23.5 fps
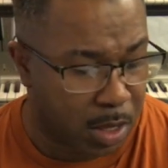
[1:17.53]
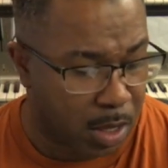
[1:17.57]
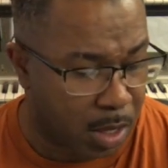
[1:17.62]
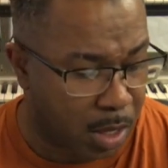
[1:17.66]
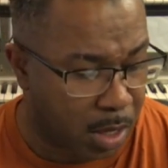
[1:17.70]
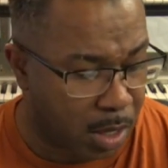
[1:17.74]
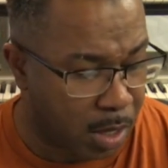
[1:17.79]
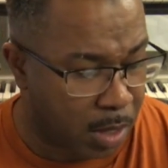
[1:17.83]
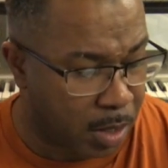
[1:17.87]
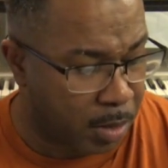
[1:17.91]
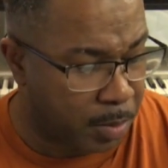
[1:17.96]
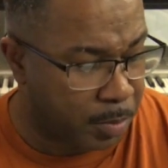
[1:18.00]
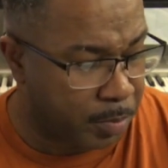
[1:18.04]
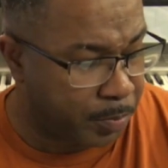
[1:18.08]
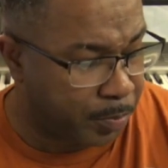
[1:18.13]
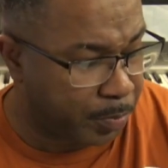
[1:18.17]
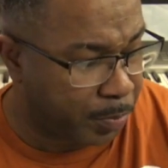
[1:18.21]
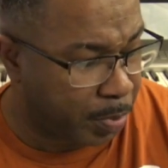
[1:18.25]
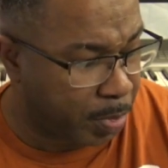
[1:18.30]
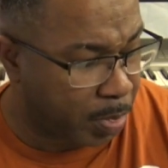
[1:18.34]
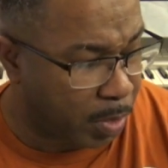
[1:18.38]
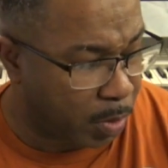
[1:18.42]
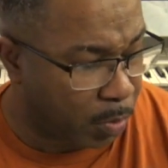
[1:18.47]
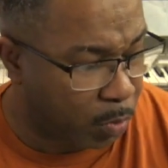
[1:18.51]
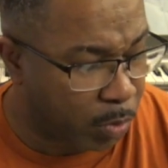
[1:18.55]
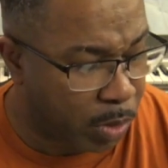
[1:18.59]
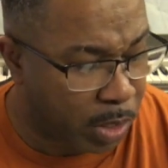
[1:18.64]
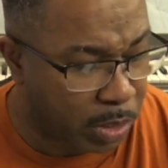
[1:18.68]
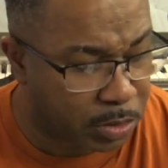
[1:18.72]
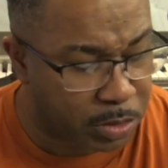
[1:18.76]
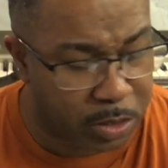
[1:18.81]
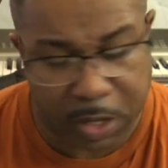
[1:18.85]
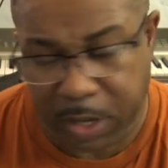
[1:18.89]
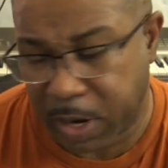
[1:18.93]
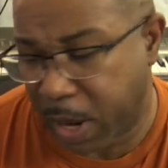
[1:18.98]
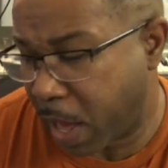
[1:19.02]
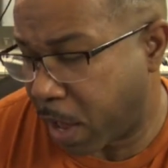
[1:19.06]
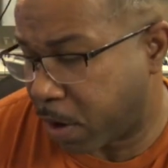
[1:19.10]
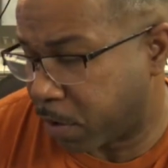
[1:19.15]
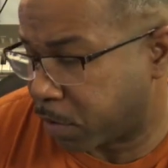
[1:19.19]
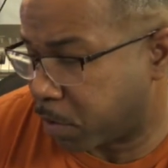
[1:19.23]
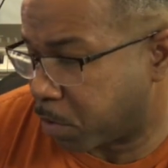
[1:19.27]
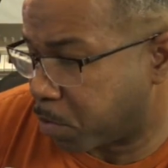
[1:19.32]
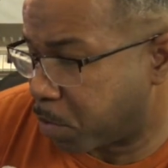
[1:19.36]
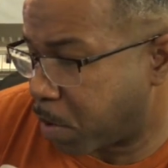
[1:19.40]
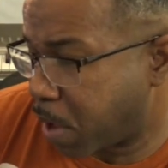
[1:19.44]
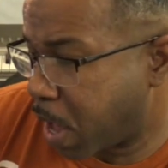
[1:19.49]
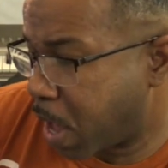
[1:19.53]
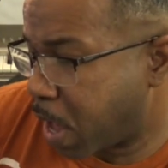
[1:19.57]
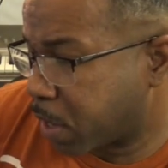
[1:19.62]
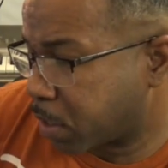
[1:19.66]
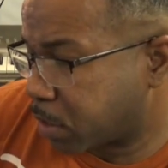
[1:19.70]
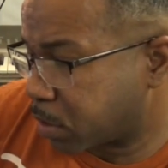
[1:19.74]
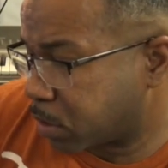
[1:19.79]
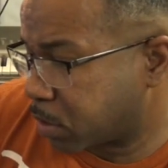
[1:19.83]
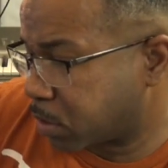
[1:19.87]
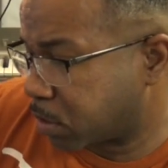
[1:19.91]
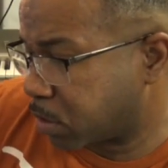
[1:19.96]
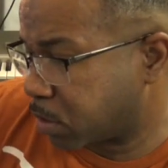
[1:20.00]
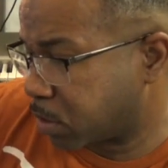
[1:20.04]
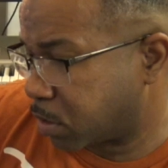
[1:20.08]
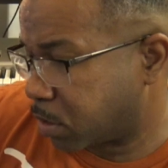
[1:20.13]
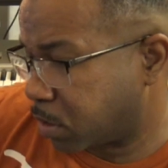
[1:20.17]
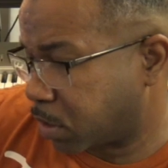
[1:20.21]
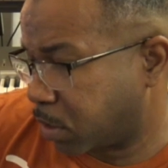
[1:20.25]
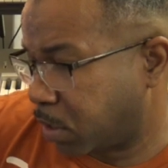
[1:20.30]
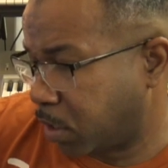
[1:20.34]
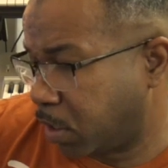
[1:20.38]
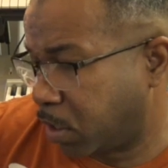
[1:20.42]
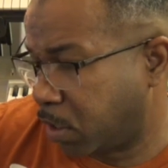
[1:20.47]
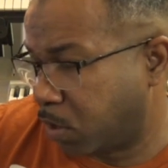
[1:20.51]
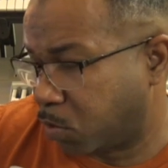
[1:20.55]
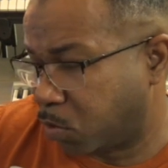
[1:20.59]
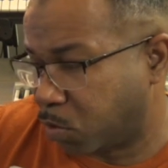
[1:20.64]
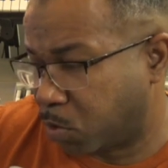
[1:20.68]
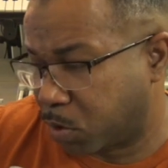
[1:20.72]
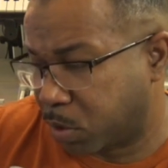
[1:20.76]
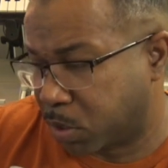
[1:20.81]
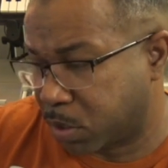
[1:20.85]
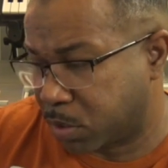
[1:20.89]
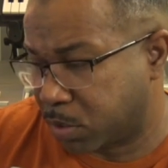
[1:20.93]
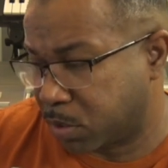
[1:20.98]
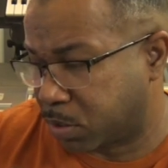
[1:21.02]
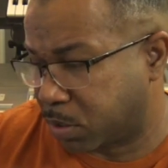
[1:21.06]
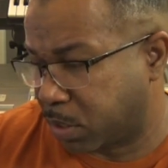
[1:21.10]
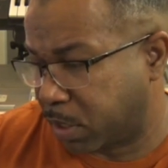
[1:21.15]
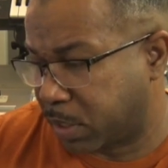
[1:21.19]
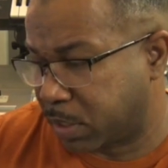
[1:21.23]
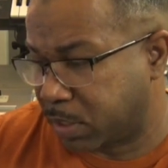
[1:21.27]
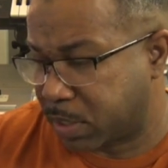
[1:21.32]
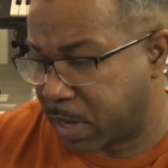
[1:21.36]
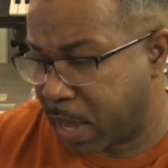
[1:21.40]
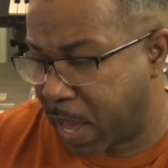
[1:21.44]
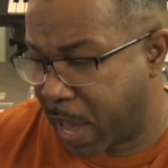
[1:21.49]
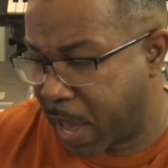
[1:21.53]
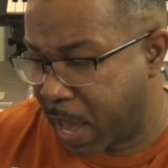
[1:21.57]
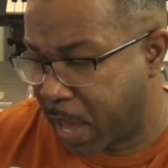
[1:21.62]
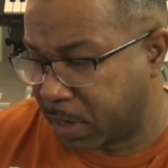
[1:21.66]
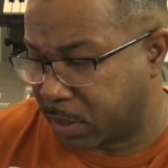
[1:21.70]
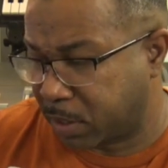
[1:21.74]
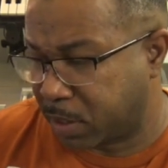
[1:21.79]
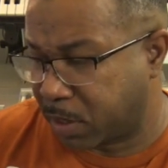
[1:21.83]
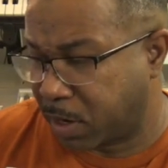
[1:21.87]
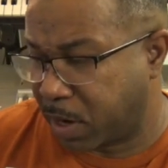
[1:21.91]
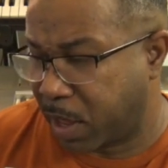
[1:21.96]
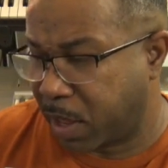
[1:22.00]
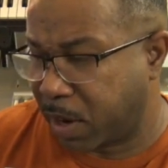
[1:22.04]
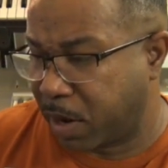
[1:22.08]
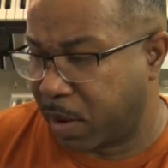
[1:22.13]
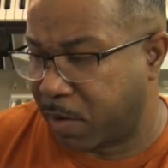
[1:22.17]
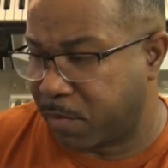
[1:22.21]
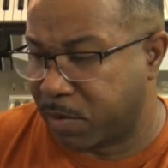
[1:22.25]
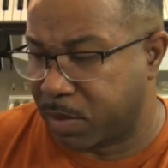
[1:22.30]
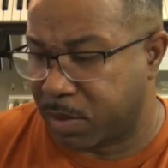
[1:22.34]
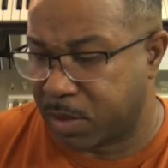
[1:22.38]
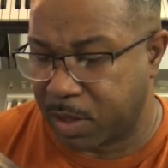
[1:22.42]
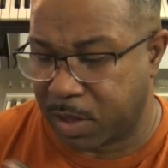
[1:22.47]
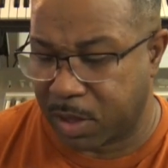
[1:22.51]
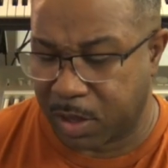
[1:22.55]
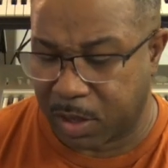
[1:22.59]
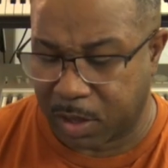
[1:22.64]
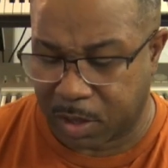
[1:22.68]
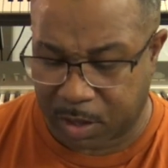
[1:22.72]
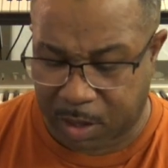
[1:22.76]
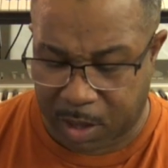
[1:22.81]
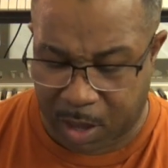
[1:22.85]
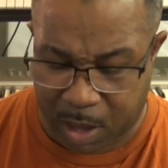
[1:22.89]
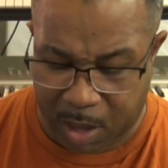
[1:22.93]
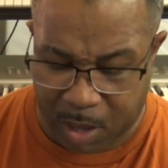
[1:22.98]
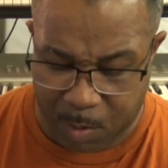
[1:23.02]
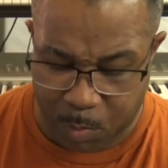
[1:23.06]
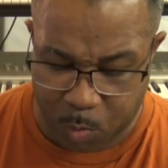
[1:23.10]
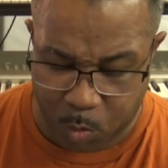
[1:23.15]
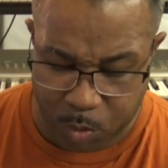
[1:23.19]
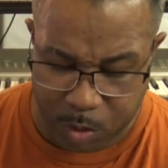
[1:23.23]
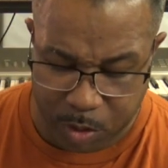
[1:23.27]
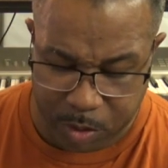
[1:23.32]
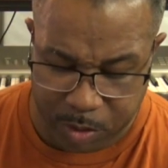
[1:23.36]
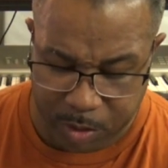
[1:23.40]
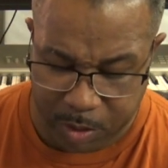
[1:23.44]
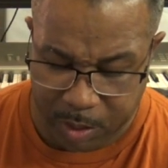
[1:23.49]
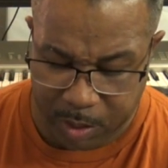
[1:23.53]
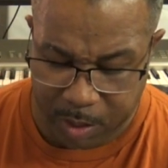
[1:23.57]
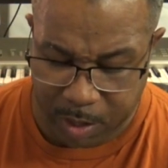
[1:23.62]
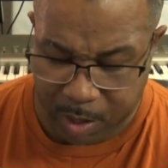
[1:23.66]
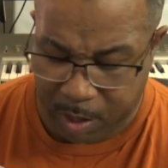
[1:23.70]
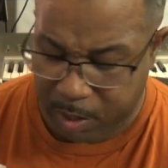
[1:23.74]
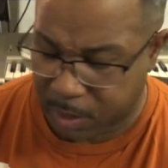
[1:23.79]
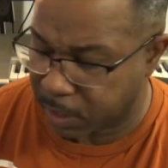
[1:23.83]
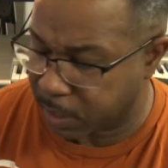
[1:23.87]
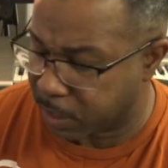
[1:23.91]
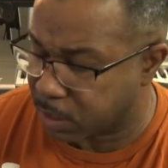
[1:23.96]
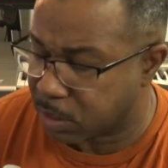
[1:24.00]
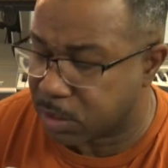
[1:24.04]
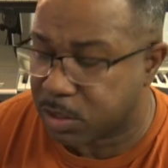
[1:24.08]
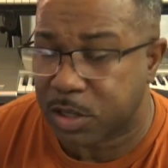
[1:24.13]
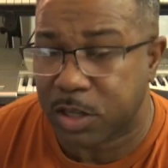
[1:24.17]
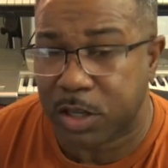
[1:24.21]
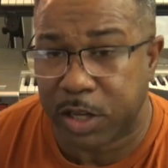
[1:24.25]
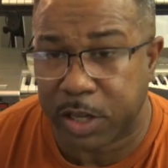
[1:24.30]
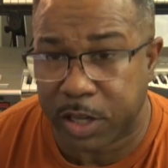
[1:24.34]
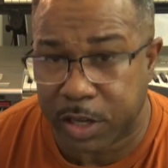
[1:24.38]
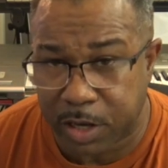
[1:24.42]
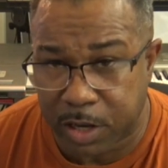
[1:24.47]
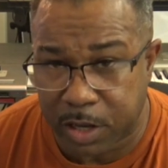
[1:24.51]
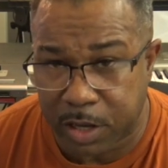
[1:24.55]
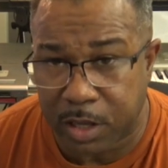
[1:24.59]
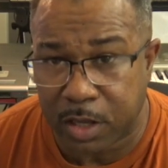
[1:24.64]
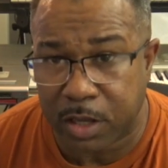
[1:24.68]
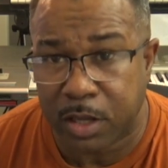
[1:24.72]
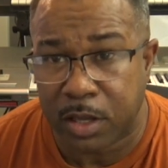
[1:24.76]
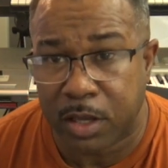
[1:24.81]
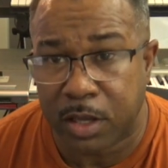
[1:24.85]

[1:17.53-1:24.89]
When I took it out of the box, it was intact. It had everything. It came with the lens hood.